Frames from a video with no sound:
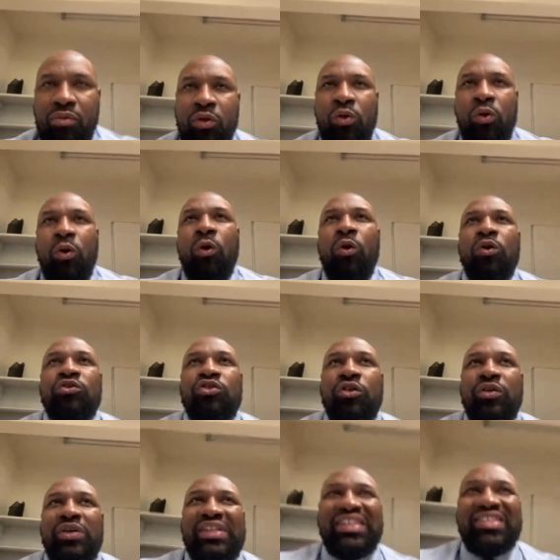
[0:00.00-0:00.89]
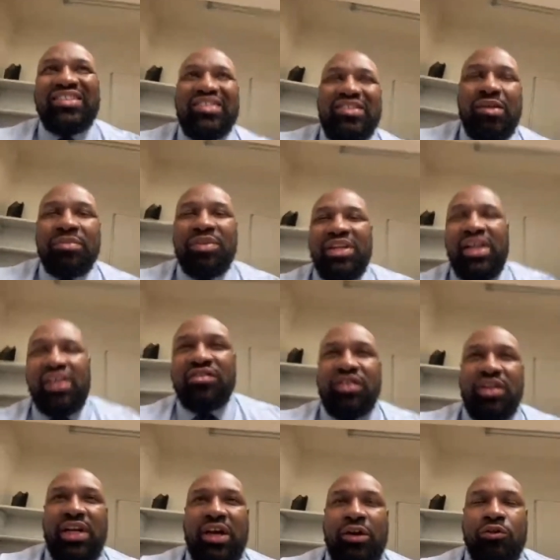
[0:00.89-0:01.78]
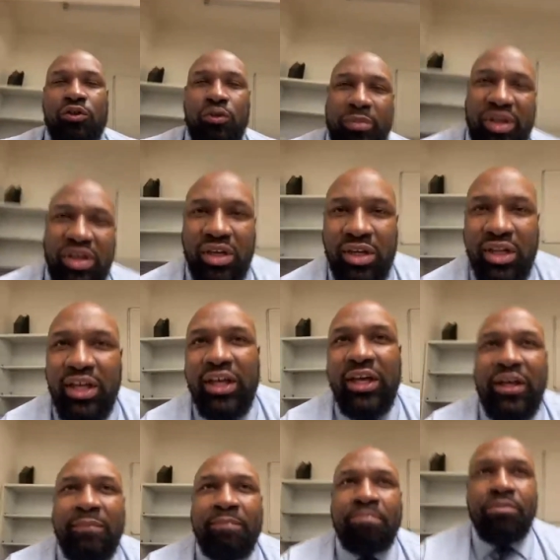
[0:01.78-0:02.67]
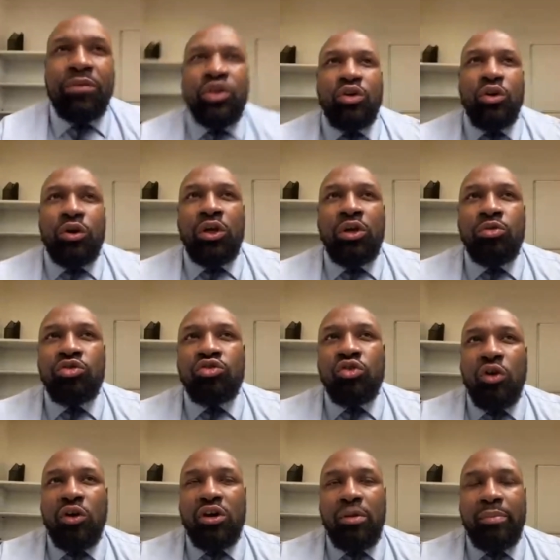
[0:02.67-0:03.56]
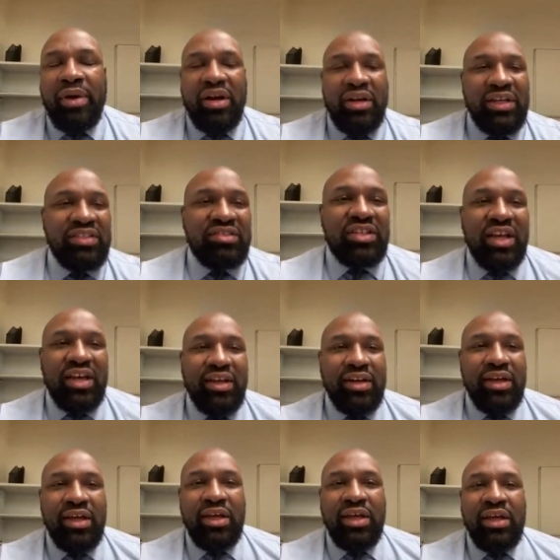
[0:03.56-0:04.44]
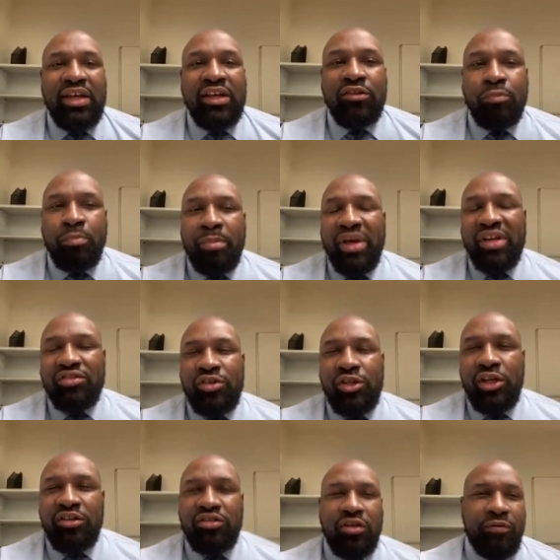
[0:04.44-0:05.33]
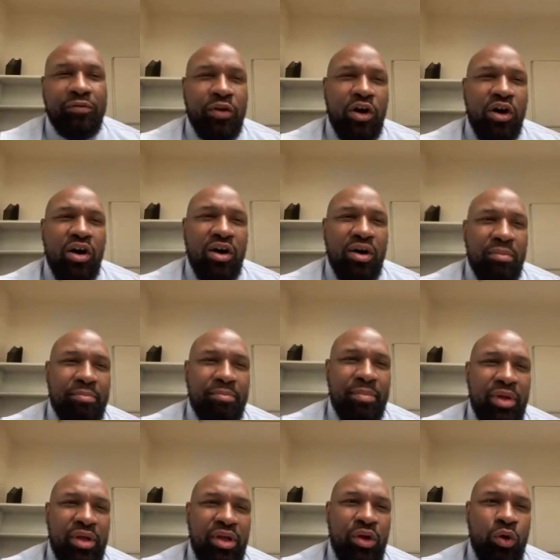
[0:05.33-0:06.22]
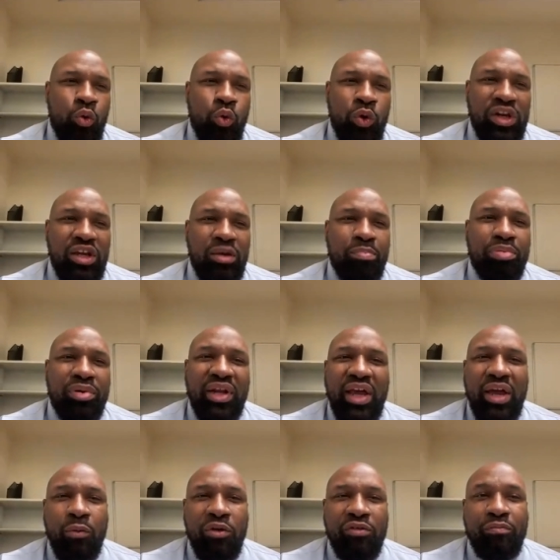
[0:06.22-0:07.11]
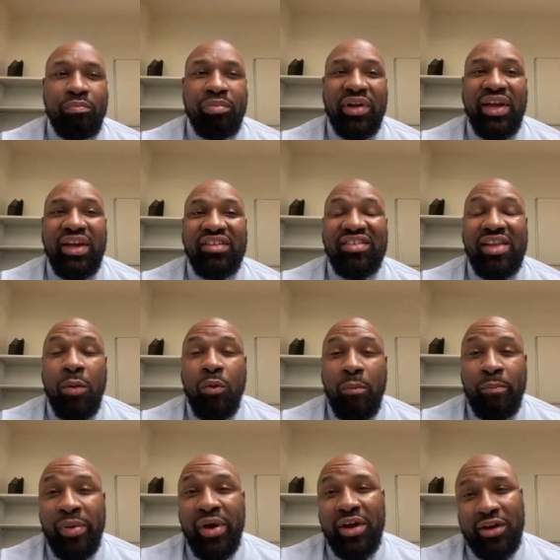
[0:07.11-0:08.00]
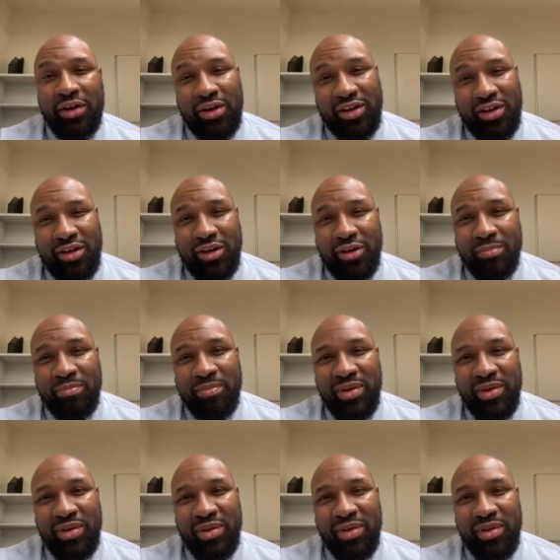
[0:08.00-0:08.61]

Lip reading: also, and this is something that stood out to me. You know, he was talking about, he said his best years have come when he played with players that were better than him.